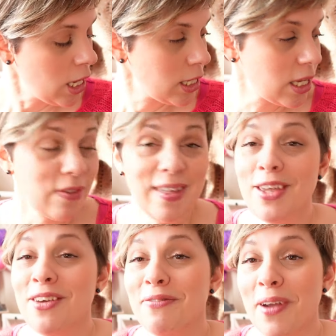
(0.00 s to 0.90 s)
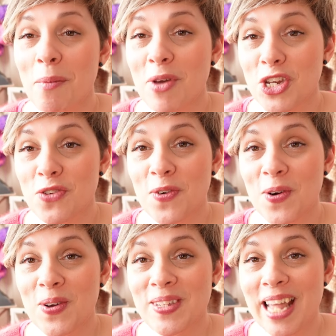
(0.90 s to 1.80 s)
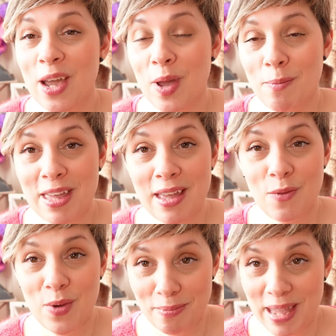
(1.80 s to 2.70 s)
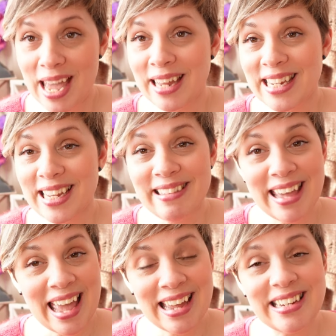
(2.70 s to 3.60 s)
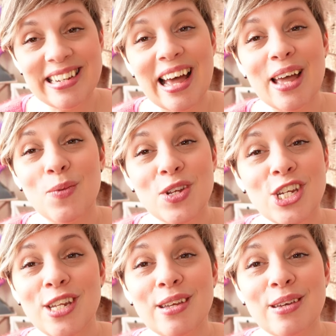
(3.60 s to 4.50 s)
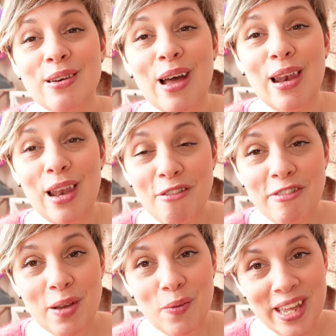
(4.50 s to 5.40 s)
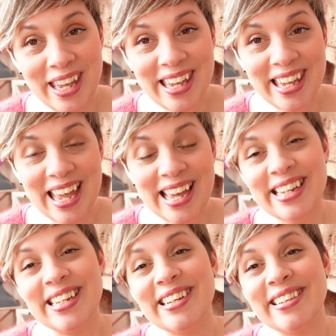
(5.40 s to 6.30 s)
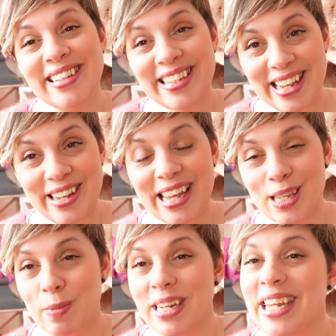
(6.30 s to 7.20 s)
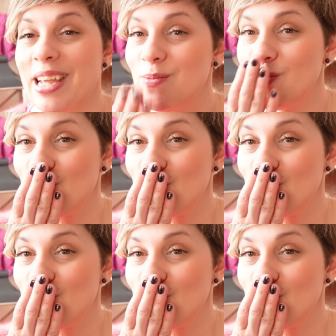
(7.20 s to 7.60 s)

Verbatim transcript: So thank you very much for staying with me until the end. I wish you a lovely week, and I'll see you next Monday.